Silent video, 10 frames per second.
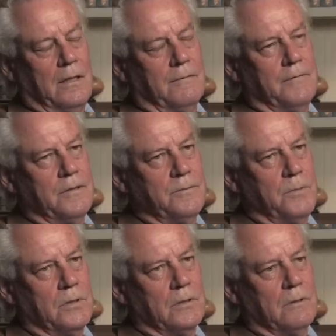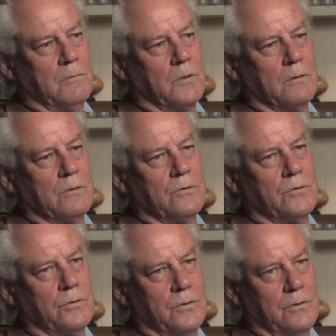If this building were
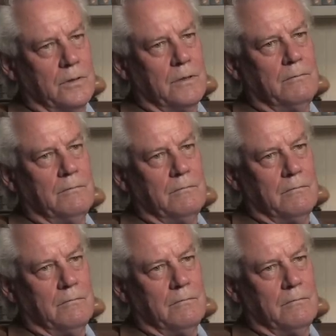truly